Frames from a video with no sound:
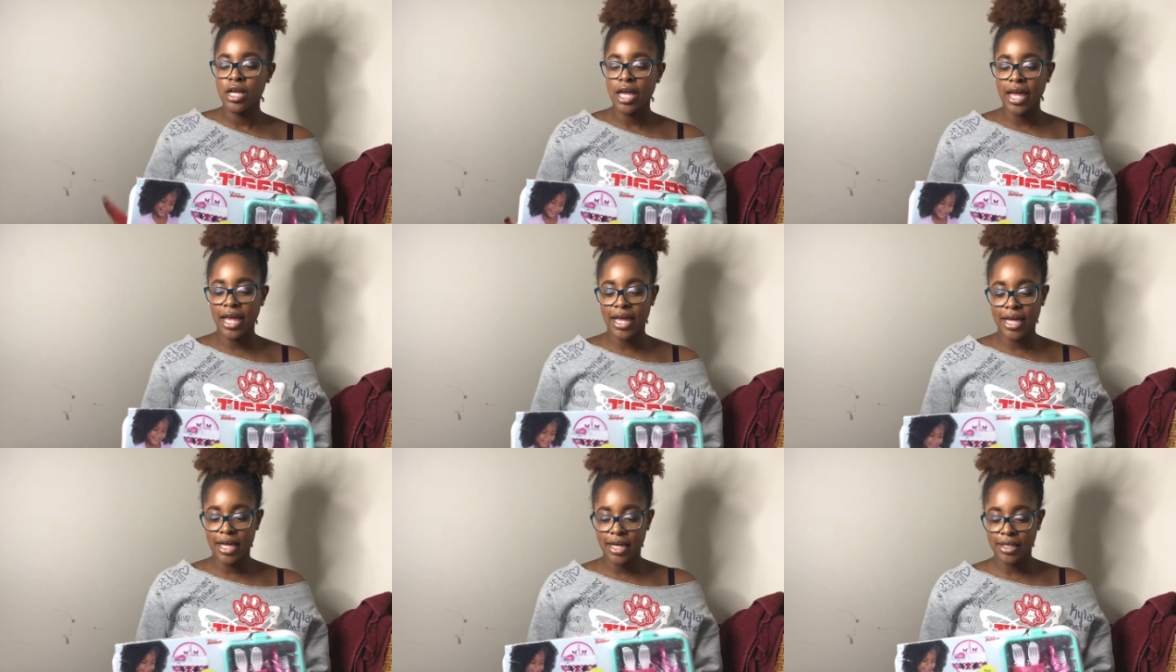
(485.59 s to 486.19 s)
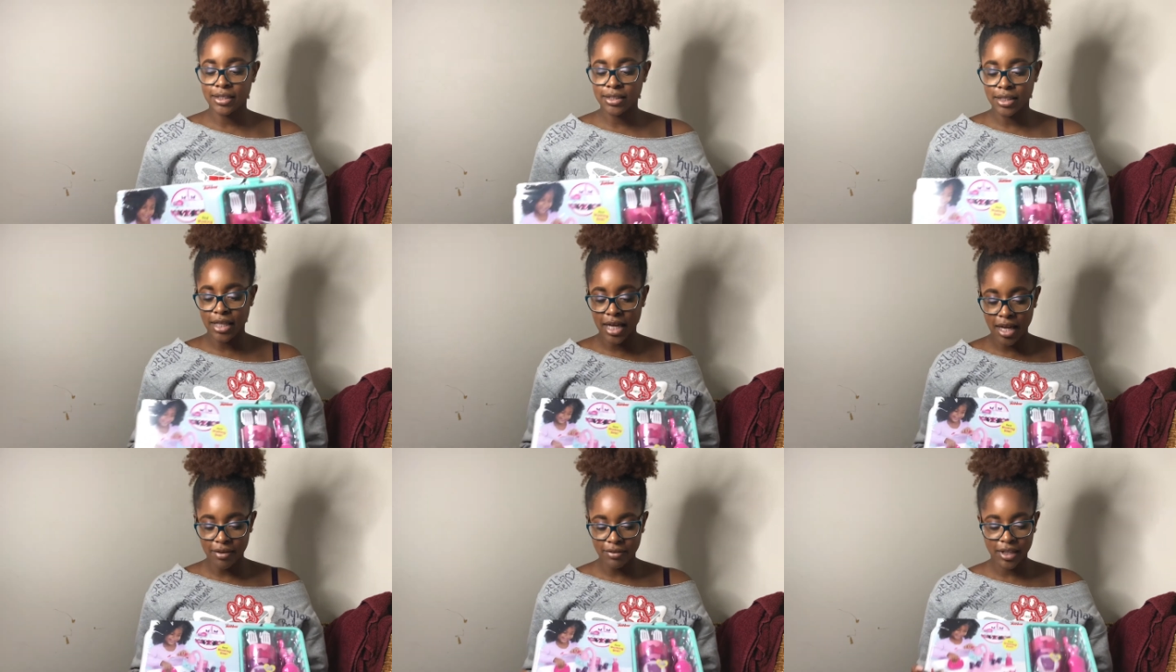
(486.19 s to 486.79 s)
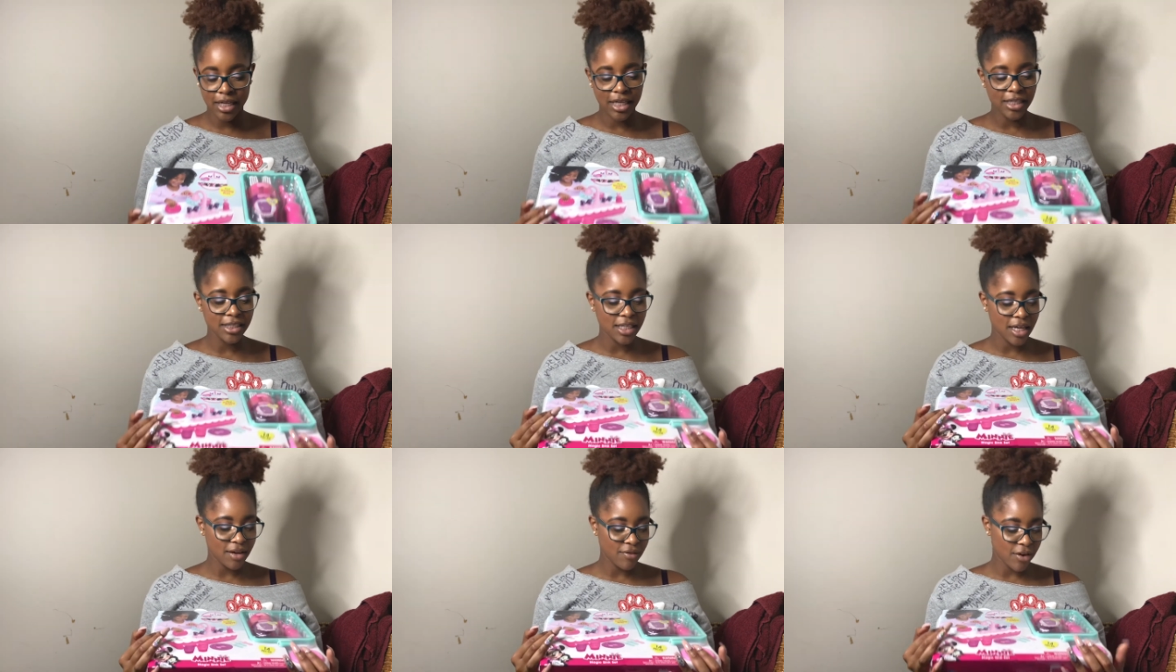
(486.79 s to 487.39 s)
and they have kids and
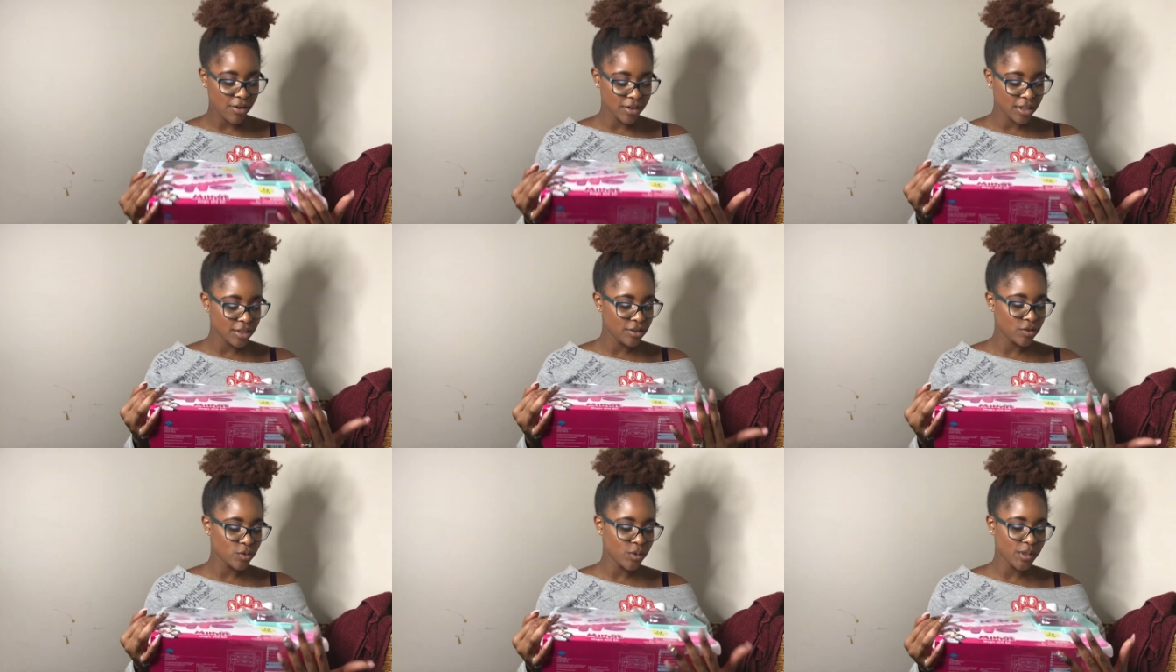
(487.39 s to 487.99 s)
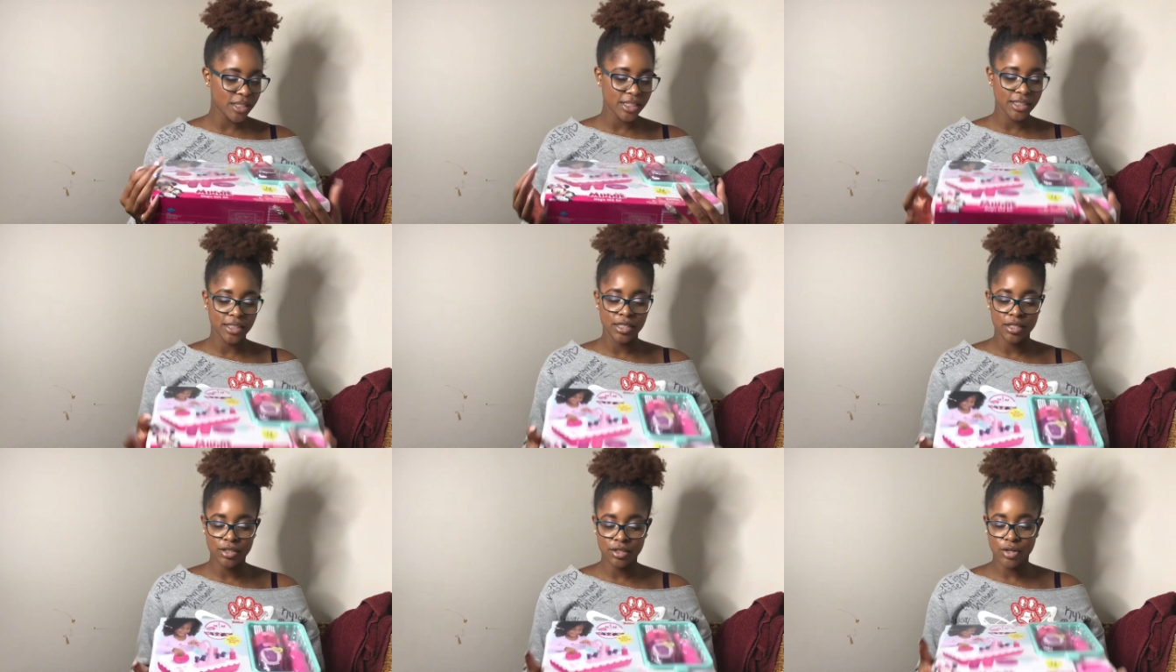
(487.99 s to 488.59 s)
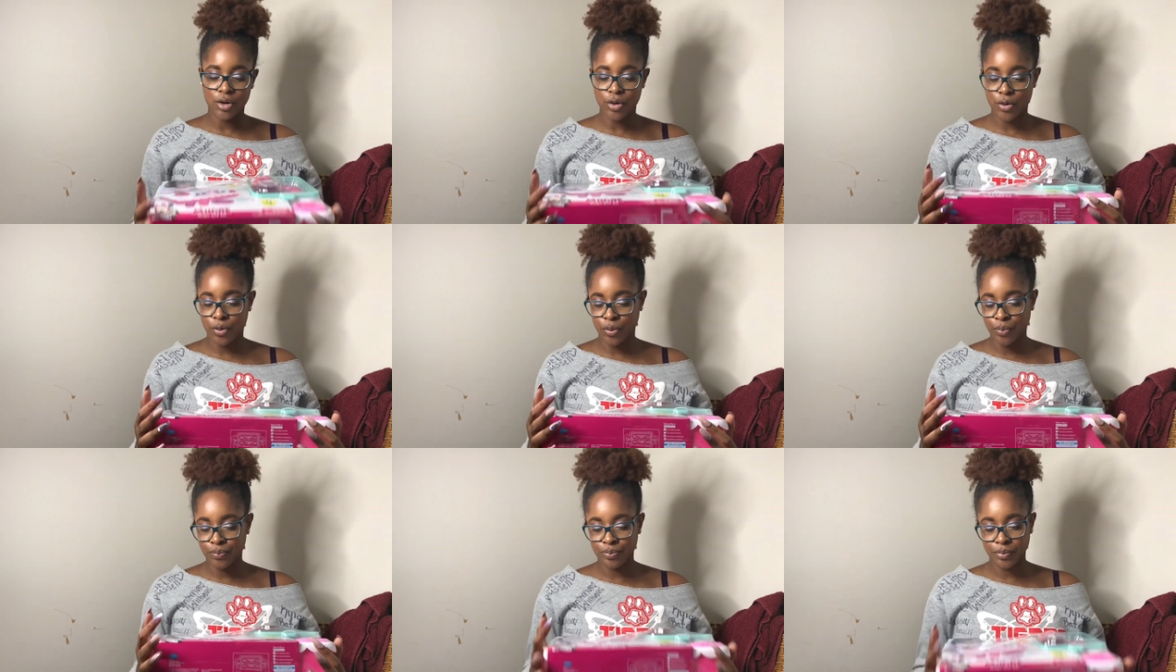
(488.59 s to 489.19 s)
they have all these toys, so
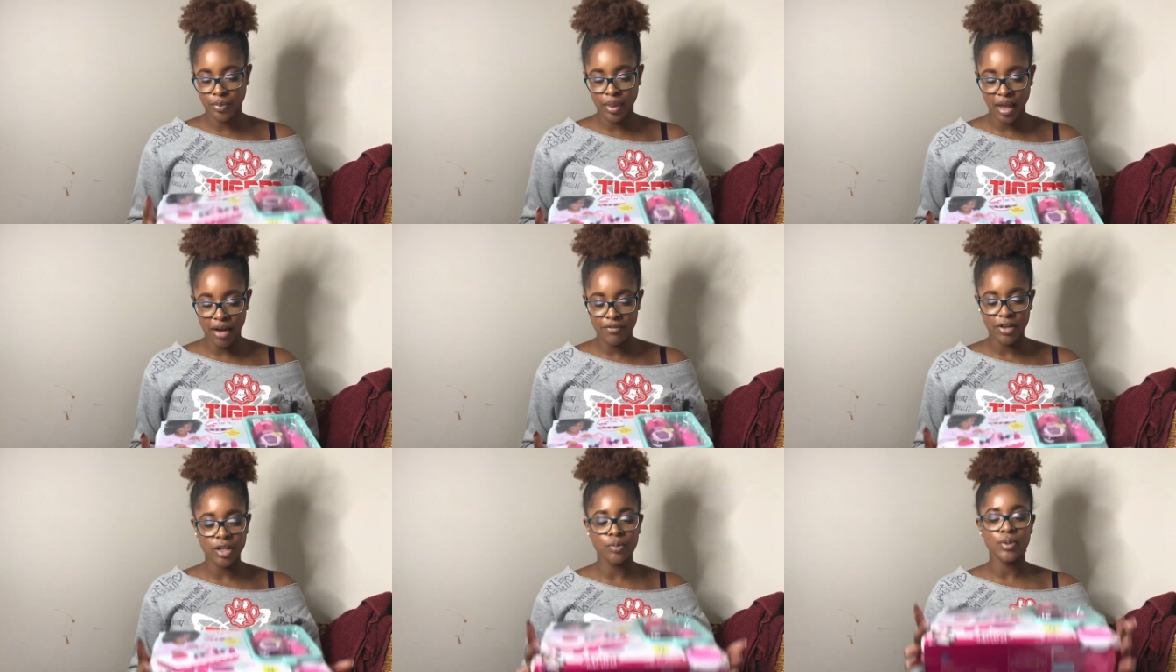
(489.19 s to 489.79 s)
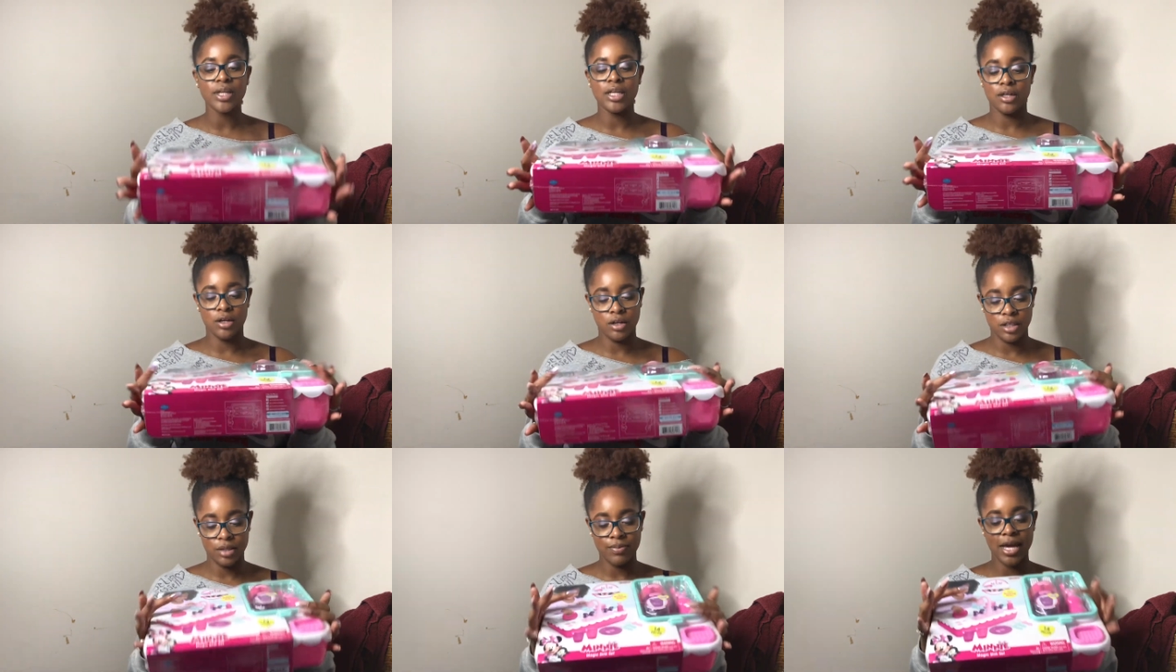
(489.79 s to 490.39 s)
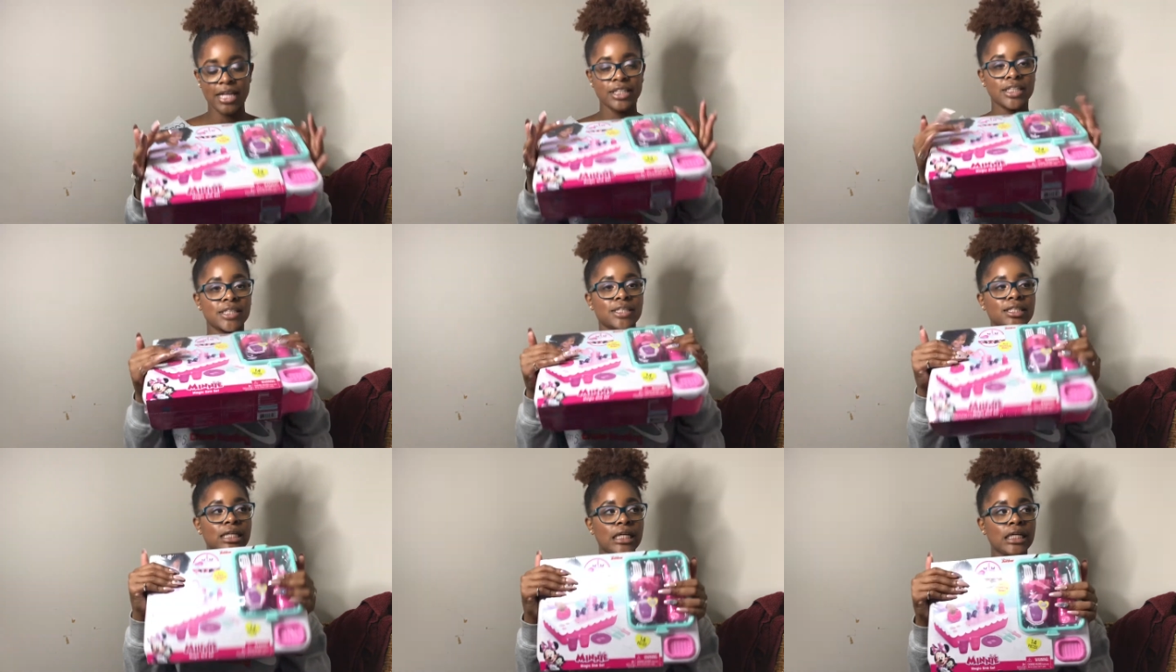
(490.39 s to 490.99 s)
I figured we can get her the magic
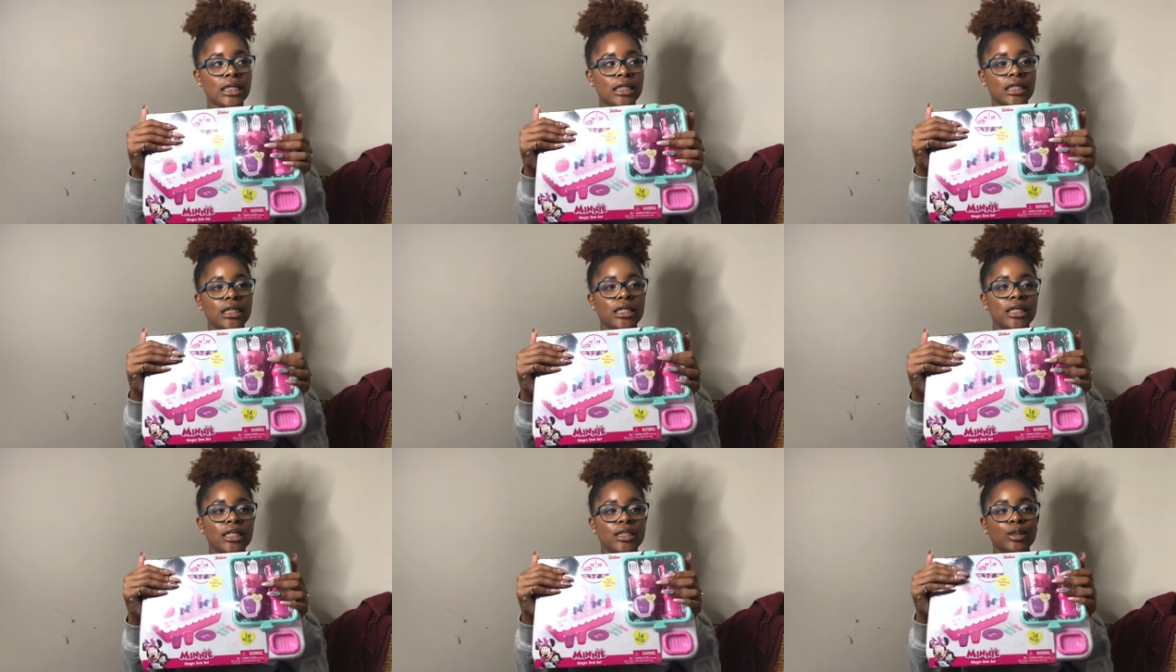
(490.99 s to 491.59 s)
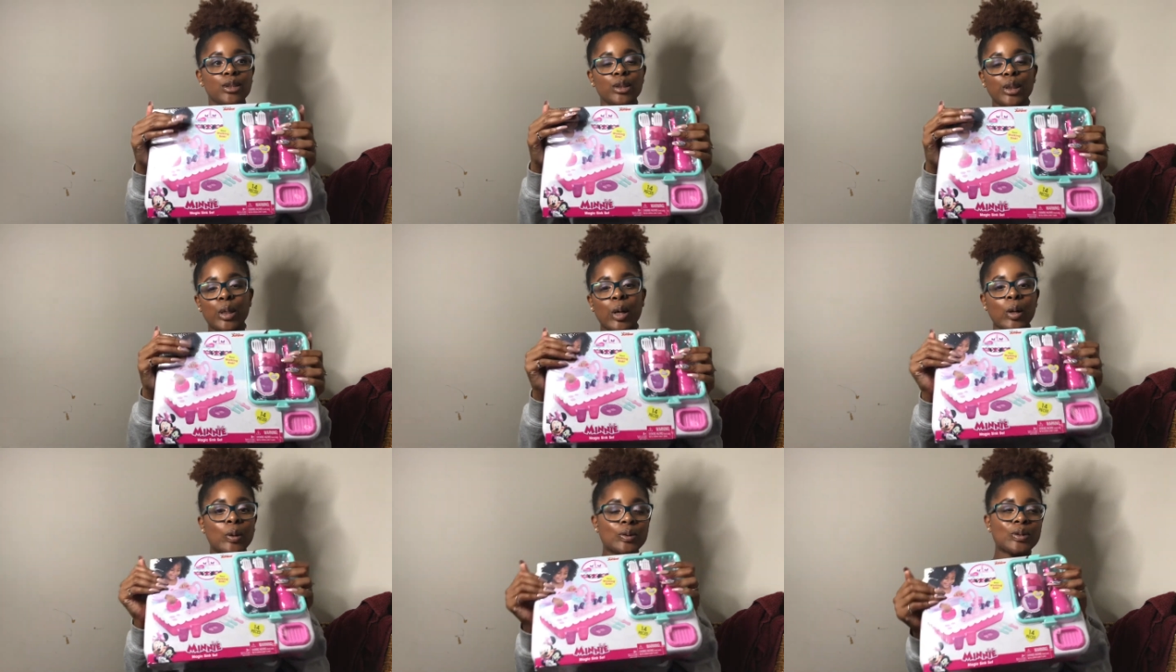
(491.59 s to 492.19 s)
sink, you know.